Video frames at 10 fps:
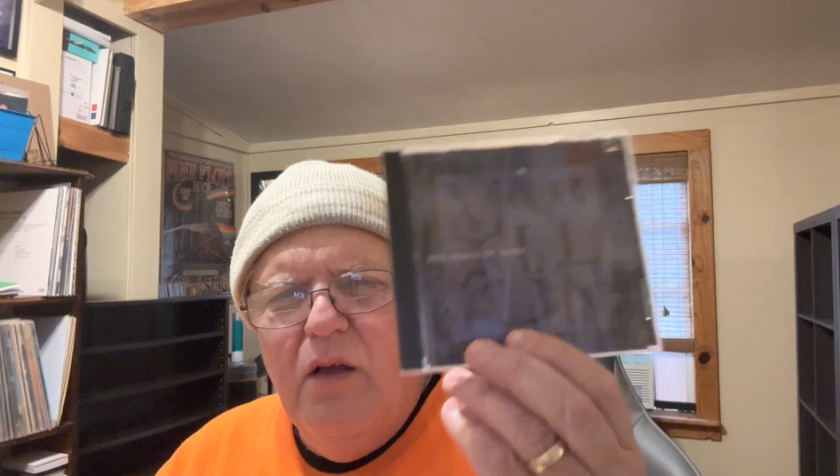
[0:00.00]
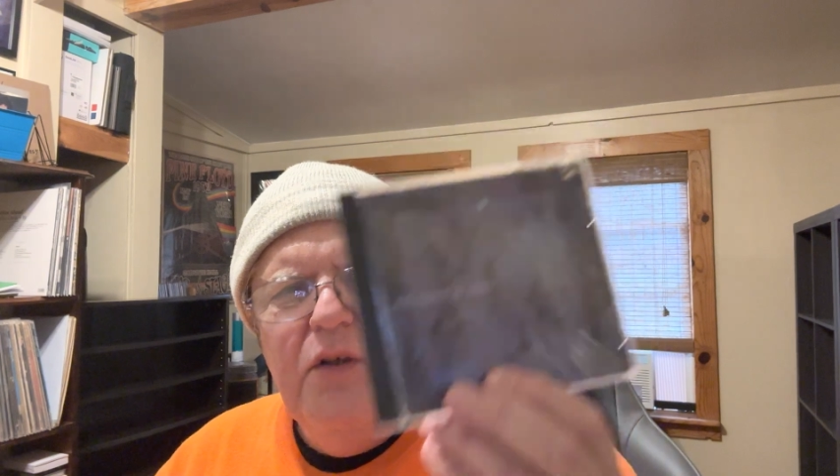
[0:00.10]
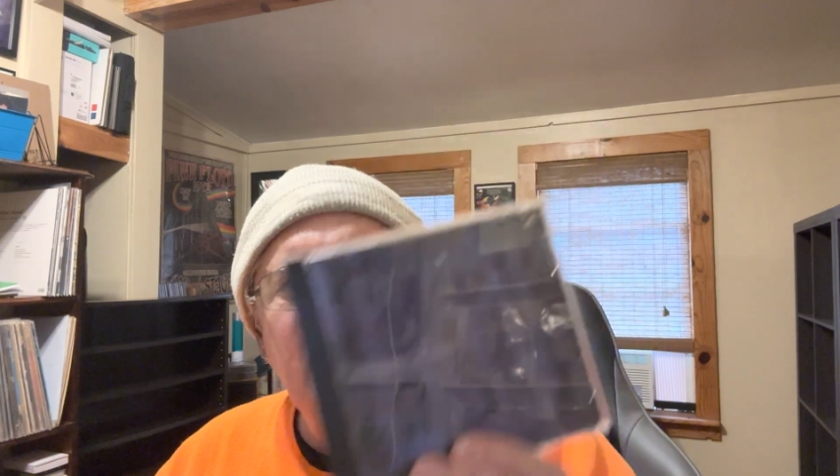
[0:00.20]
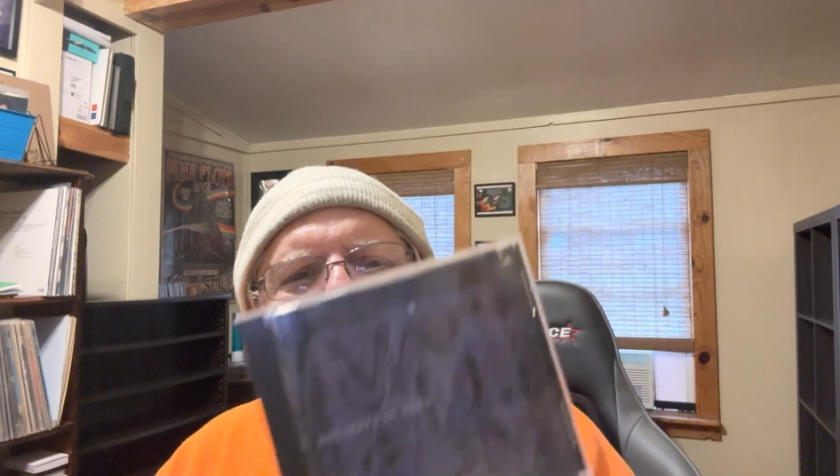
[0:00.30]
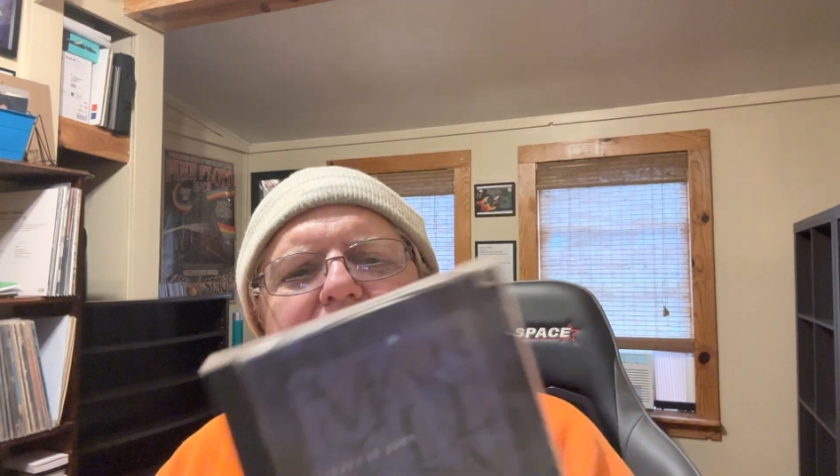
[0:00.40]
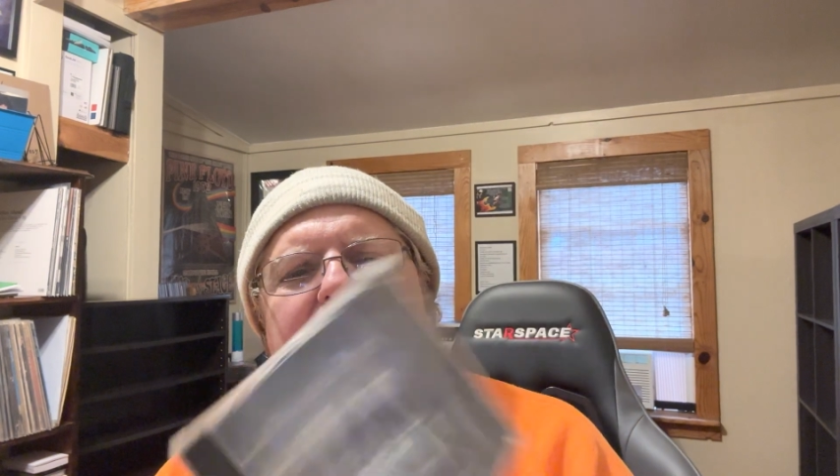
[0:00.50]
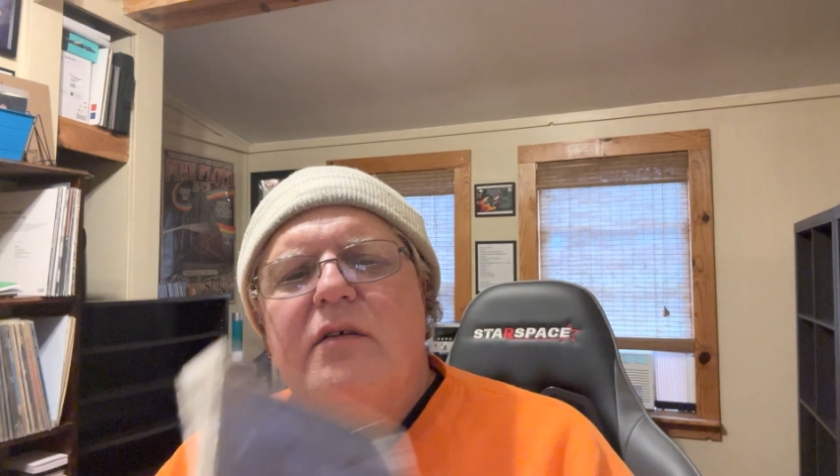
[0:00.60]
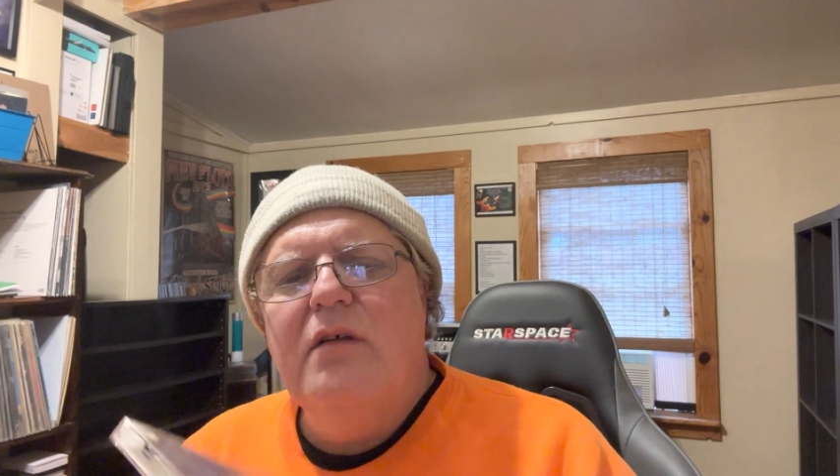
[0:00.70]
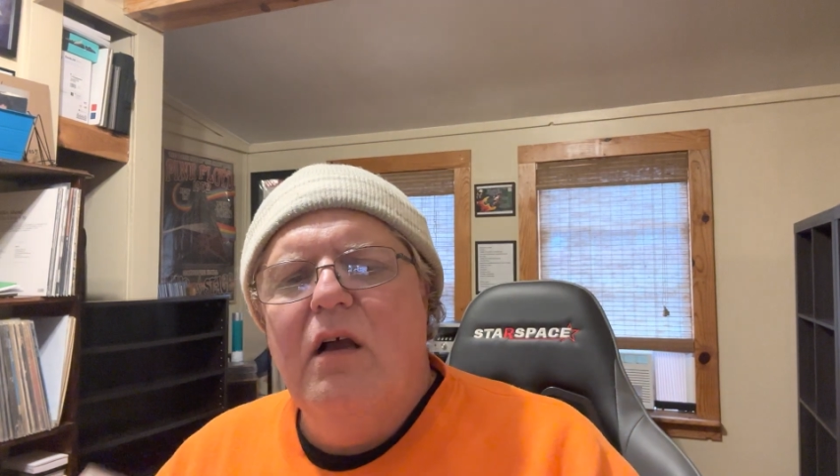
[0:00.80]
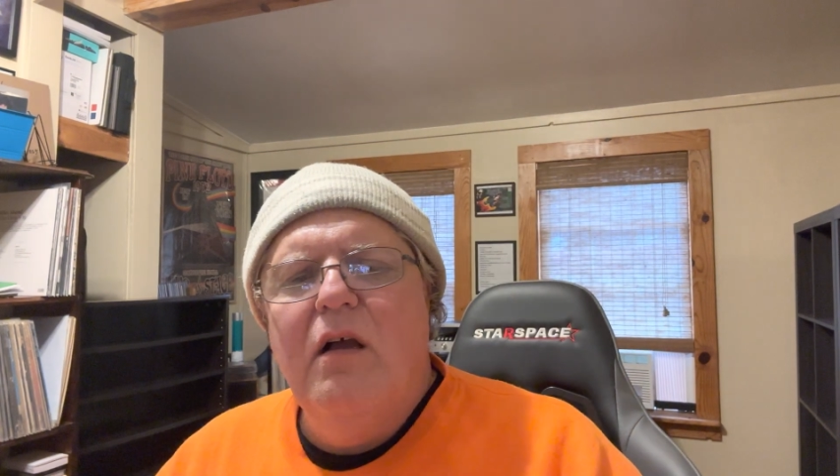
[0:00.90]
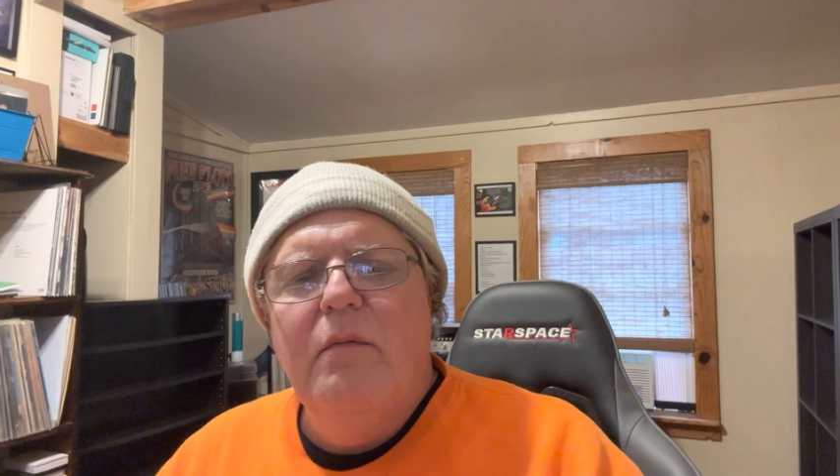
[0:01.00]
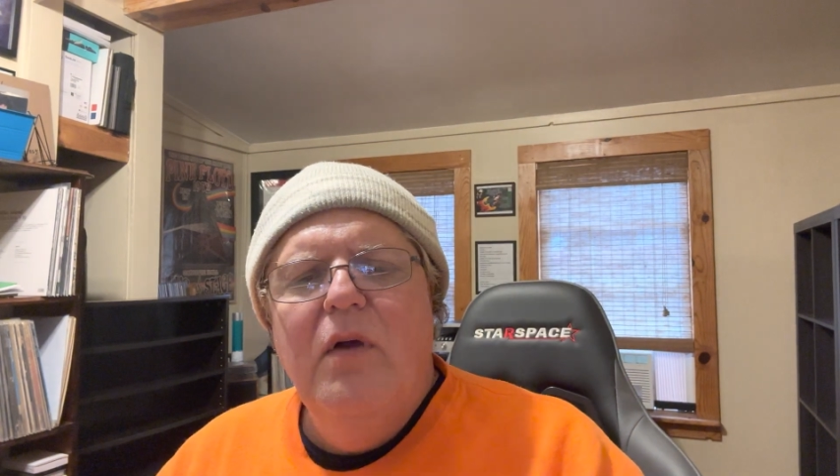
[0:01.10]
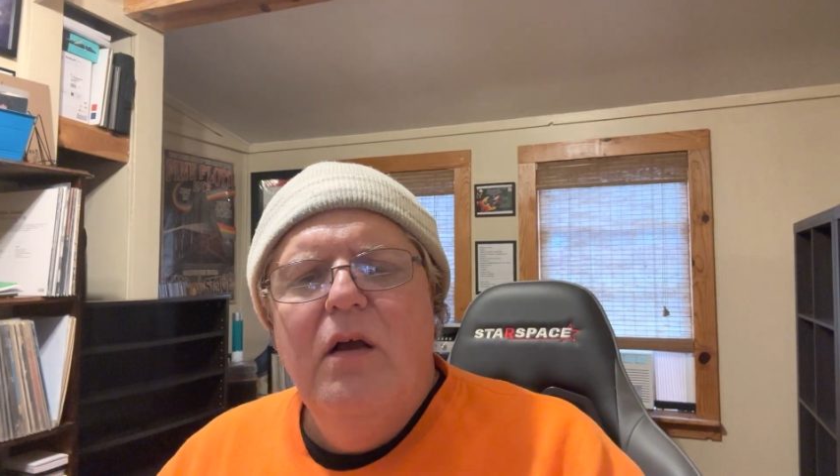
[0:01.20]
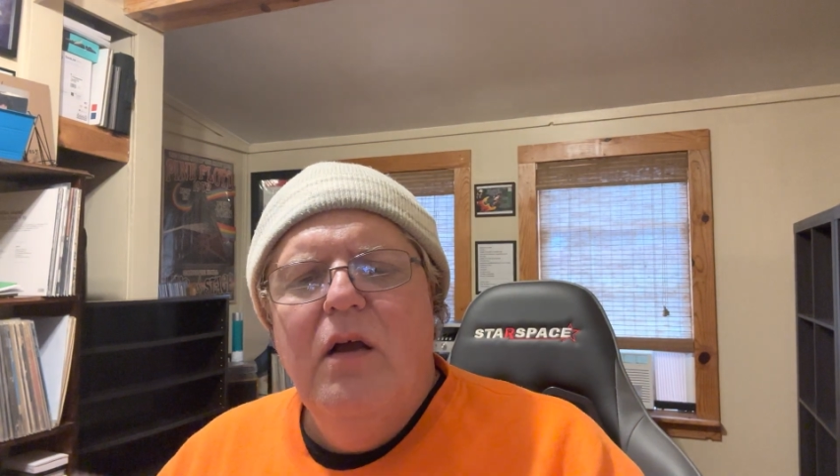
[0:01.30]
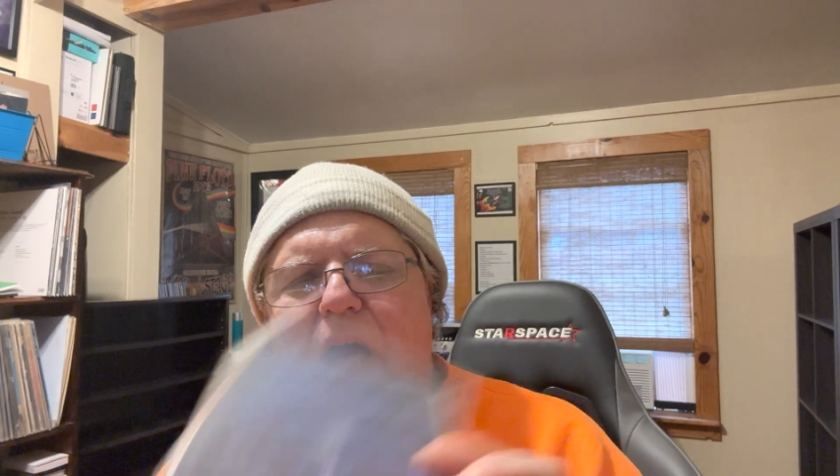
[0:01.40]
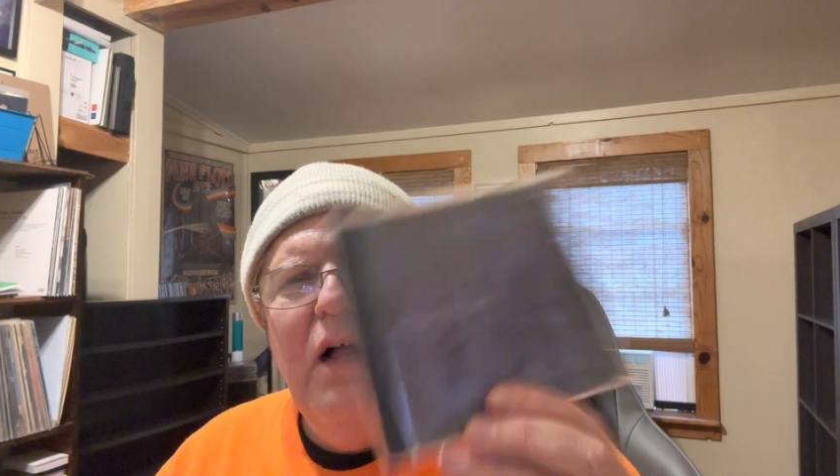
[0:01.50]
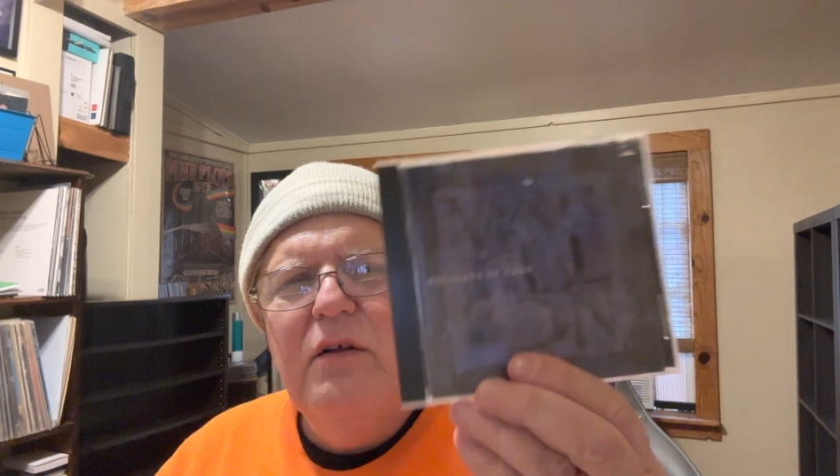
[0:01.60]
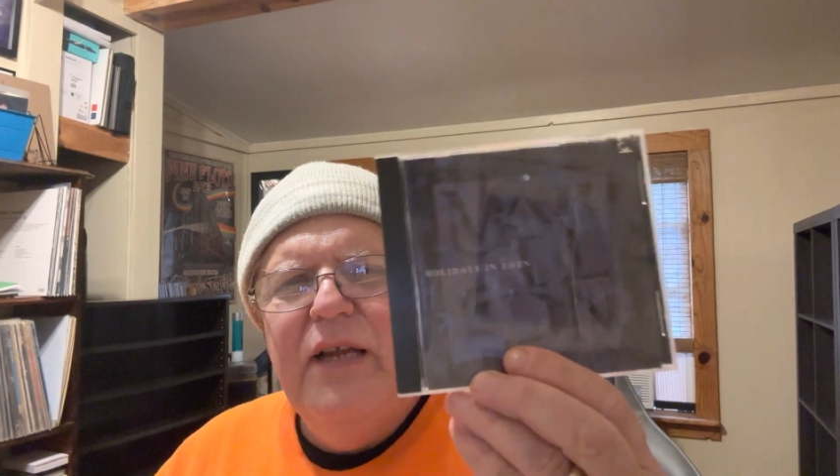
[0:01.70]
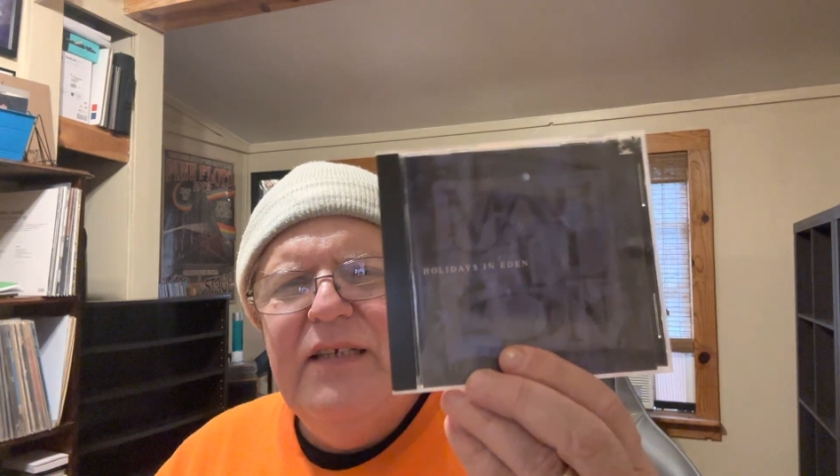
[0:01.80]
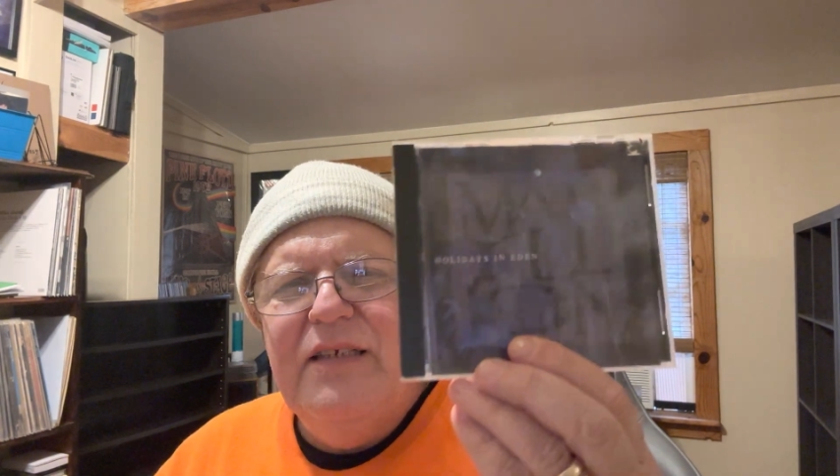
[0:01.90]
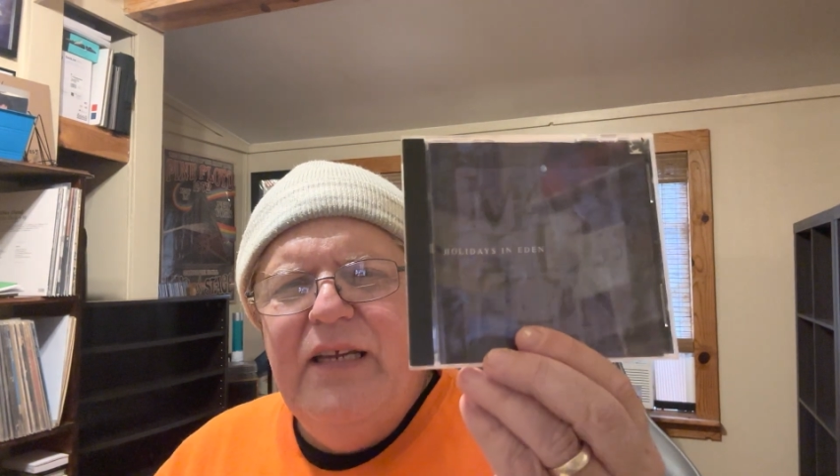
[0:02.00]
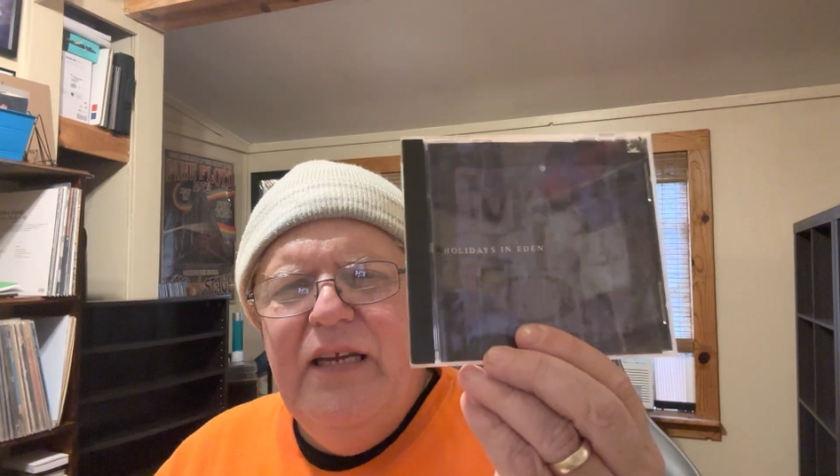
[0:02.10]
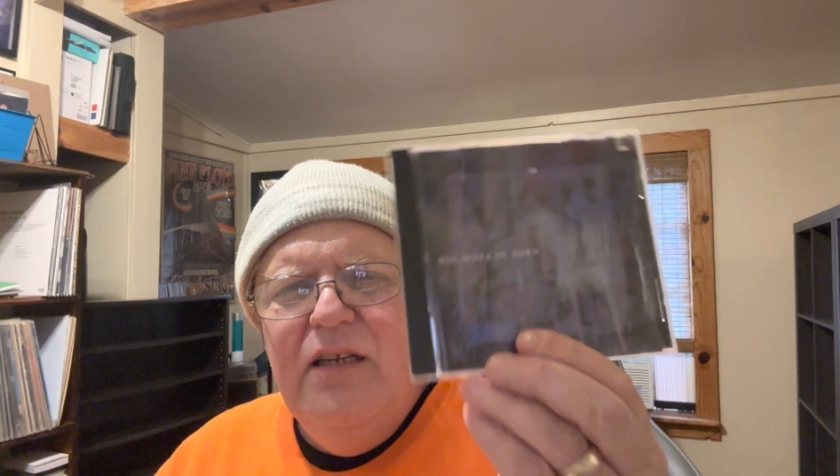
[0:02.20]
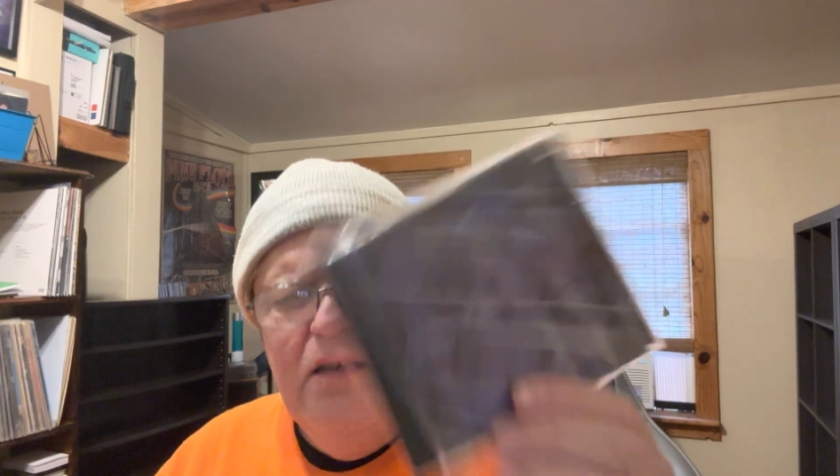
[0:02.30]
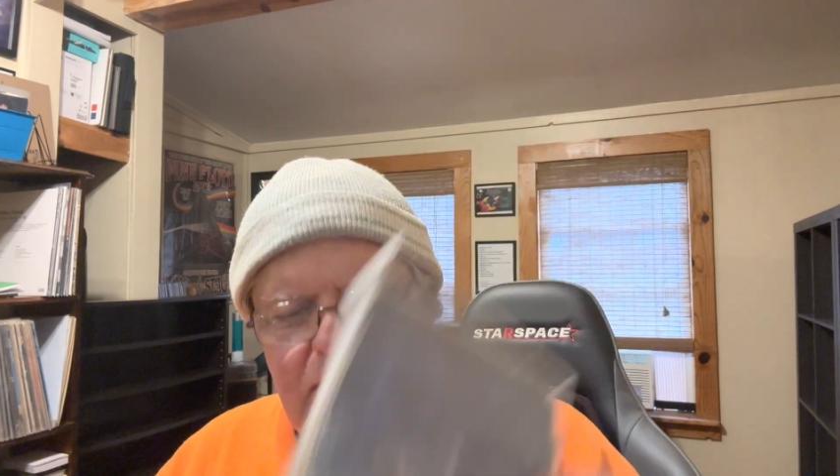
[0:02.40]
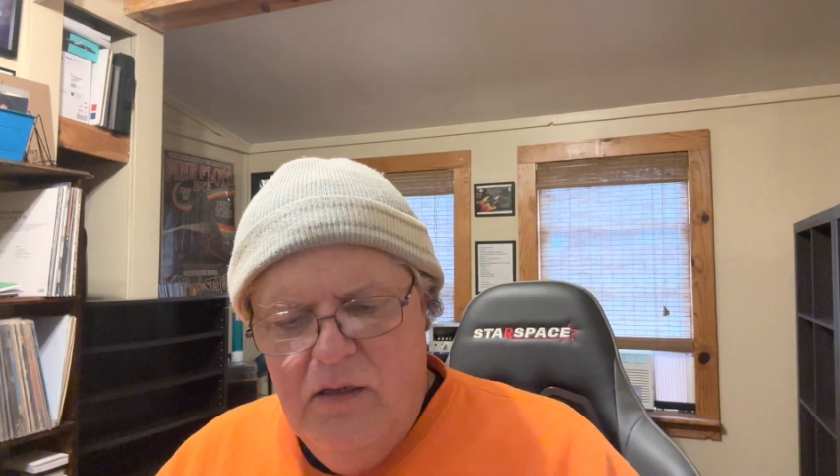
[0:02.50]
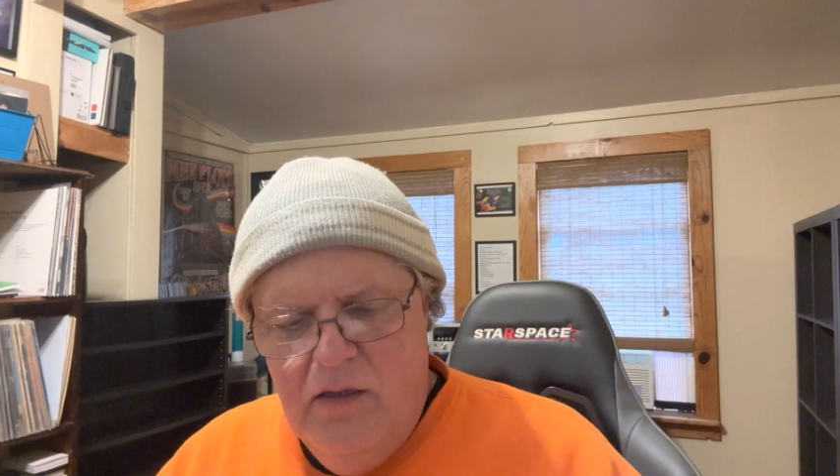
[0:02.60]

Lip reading: This one here is Holidays in Eden.